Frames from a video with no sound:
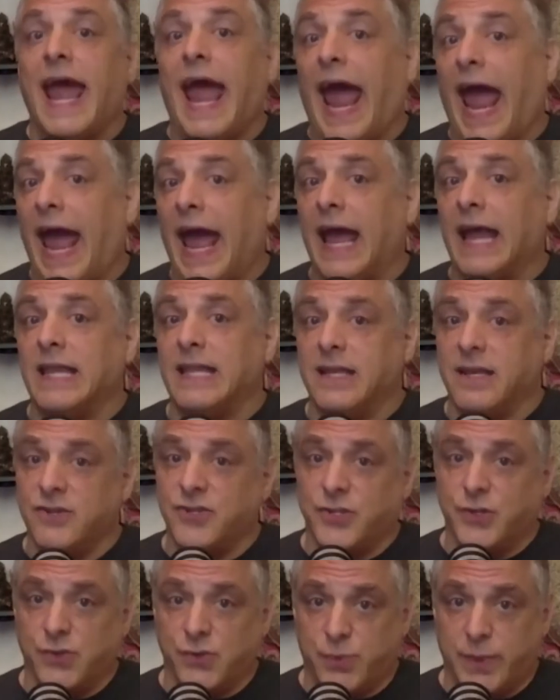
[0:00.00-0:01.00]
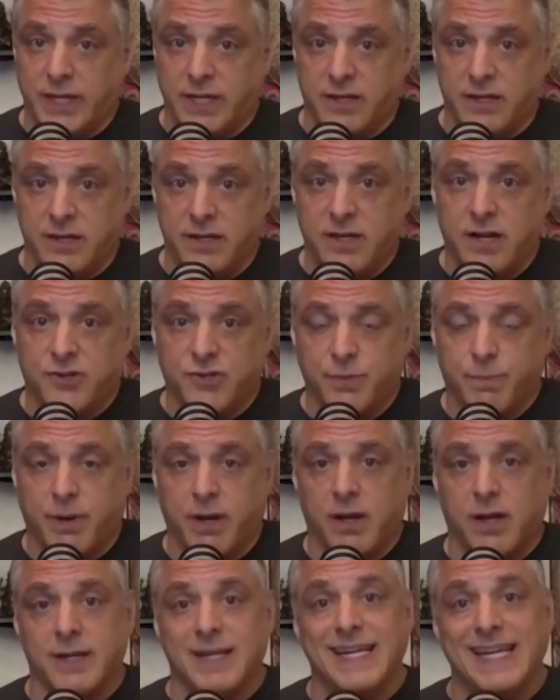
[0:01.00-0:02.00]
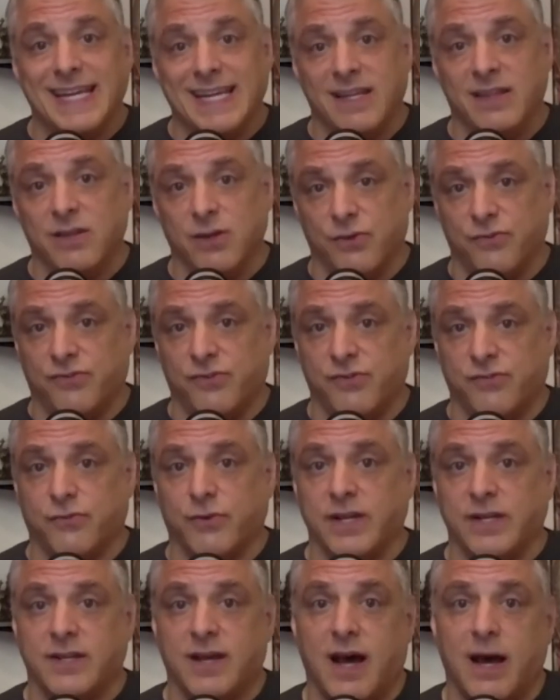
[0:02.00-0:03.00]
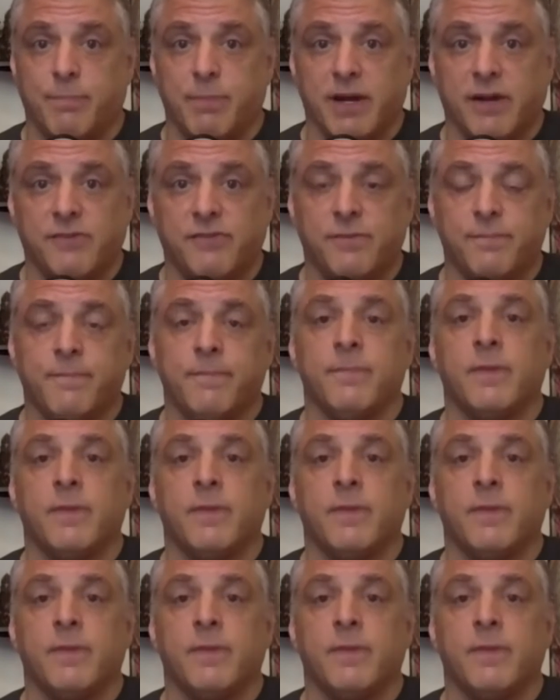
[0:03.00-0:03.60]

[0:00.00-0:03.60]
and the issues we need to touch upon in those discrete topics.